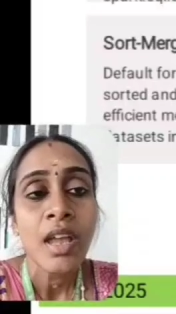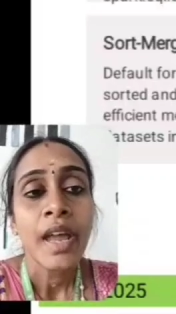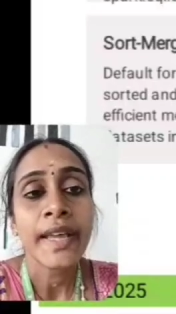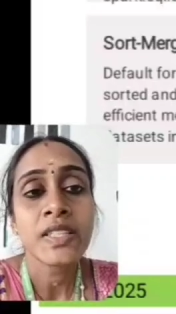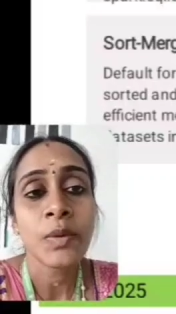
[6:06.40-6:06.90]

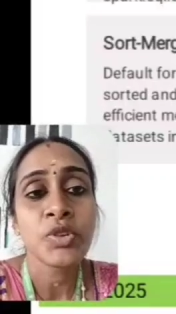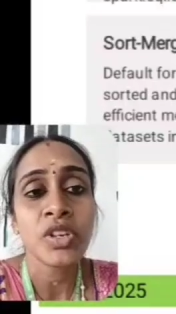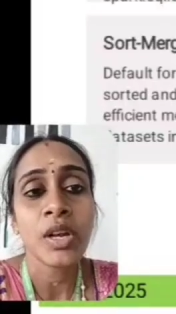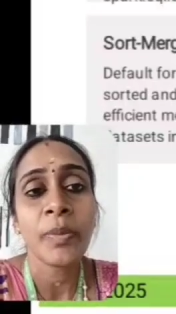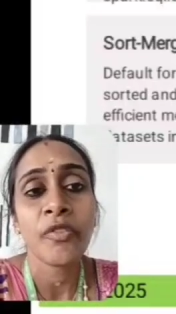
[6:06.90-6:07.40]

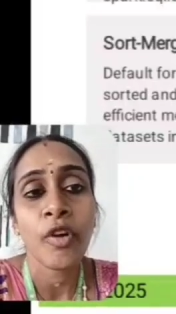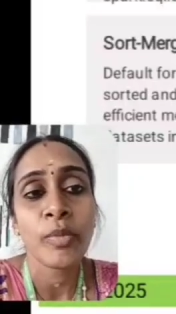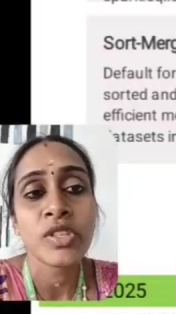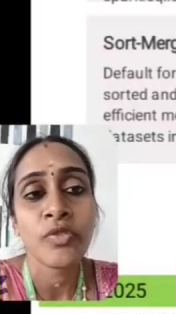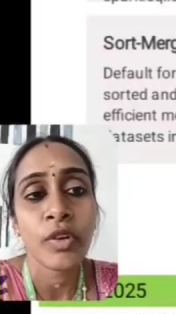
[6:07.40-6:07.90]
exceptional
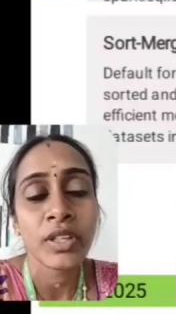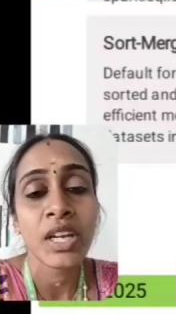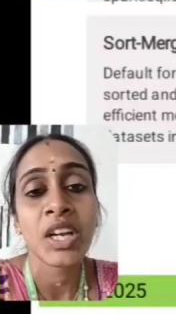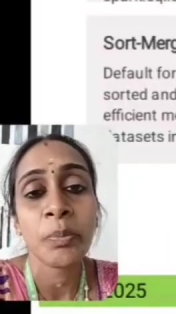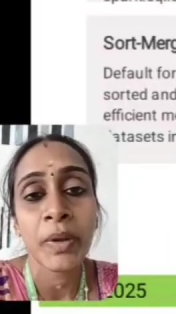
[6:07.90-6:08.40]
performance for
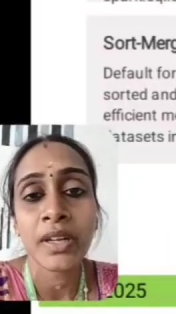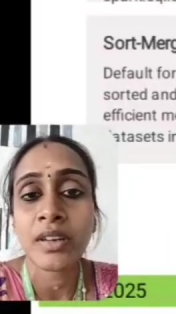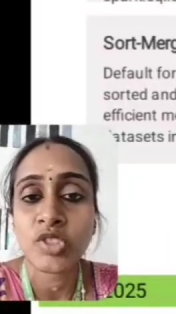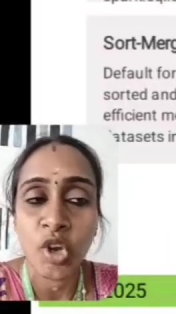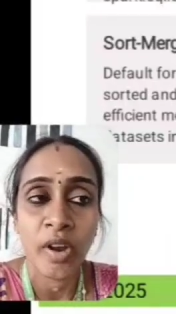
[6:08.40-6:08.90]
the
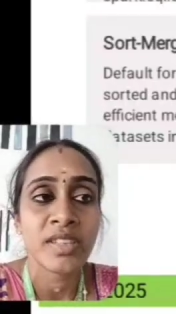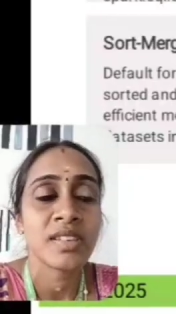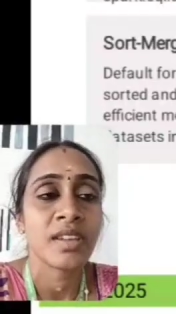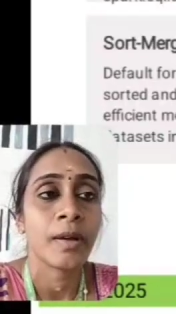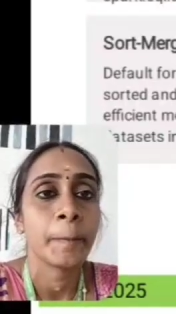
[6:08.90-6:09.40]
repeated joins here.